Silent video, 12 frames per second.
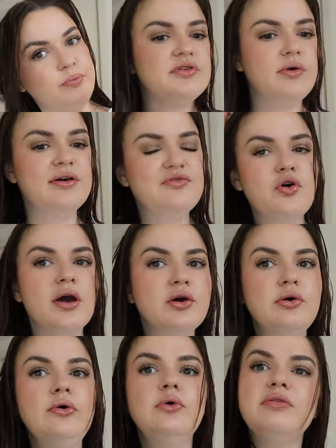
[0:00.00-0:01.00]
So I've got a
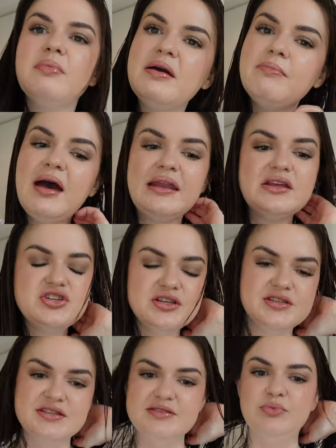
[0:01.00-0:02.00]
call with my manager
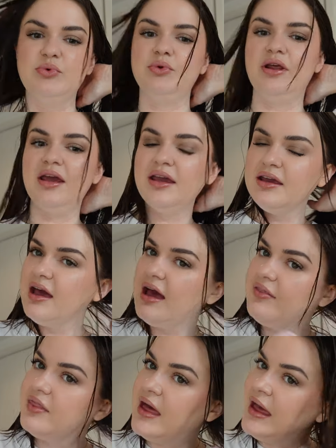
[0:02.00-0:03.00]
this morning
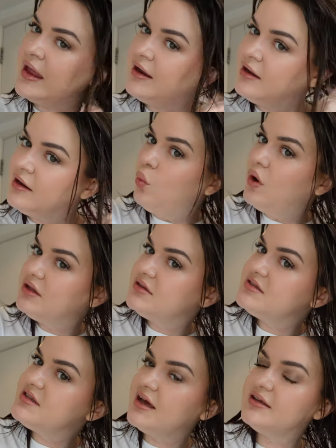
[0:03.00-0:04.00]
and then
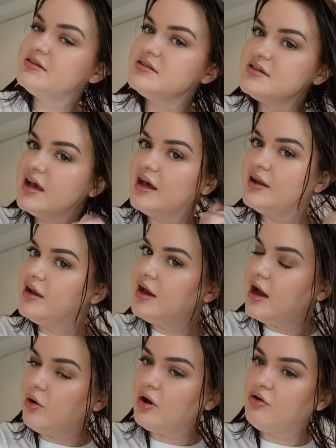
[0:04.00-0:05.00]
once that's done
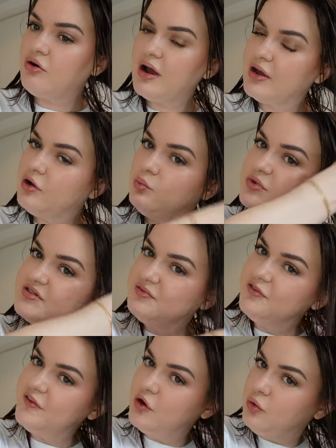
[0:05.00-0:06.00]
I'll crack on with some
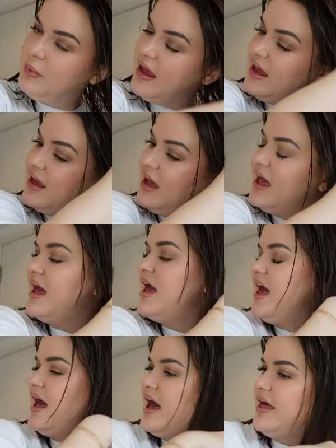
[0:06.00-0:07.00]
filming
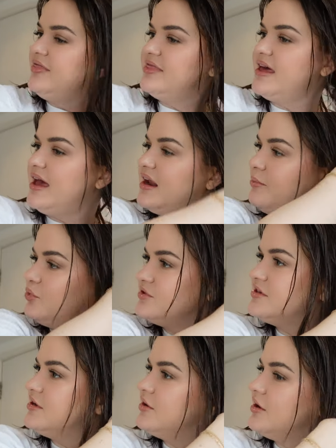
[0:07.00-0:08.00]
and then I'm
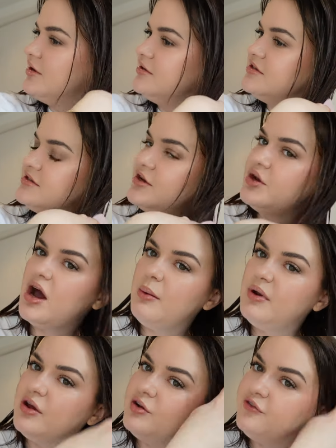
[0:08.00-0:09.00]
also going to
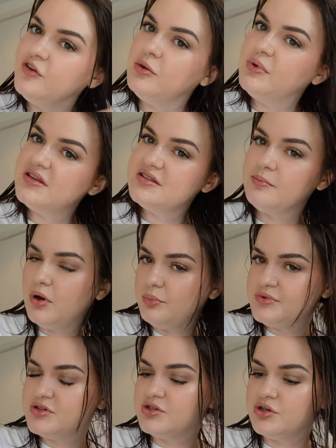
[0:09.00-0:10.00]
upload a few bits and
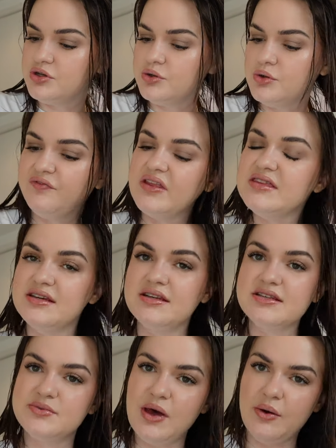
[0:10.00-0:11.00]
bobs to Vinted
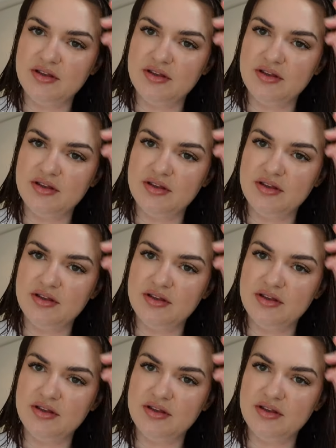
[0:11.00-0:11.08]
as well.